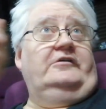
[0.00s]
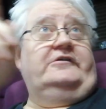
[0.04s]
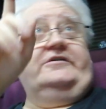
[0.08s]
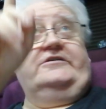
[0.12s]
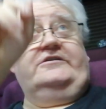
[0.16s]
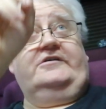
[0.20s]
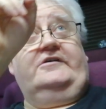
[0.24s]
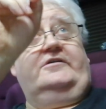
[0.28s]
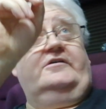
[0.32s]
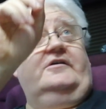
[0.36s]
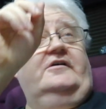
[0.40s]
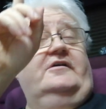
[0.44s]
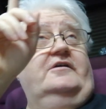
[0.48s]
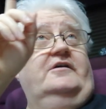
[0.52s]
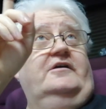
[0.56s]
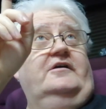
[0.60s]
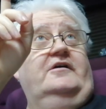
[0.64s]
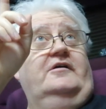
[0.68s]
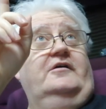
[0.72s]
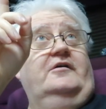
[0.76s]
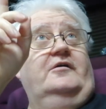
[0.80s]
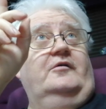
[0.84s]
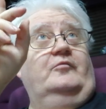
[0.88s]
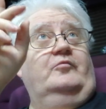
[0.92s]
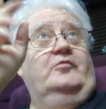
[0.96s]
looking at.
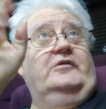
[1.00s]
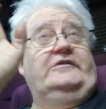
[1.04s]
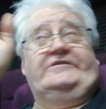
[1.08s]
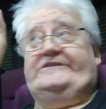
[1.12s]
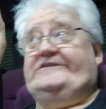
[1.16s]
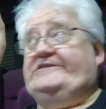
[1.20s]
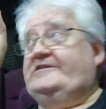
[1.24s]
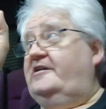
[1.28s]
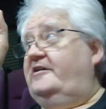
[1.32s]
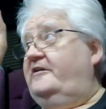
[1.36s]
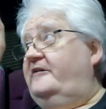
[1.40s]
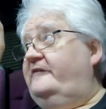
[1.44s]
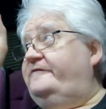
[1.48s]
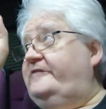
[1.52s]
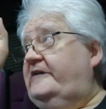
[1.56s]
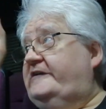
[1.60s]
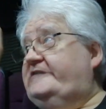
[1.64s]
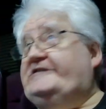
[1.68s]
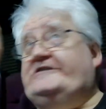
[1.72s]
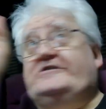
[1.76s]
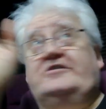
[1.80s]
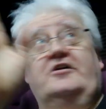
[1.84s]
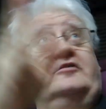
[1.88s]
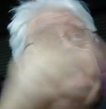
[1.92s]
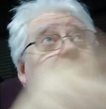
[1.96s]
Uh, once a
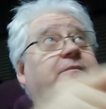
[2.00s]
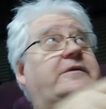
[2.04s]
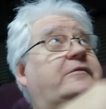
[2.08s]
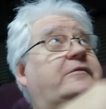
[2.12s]
friend showed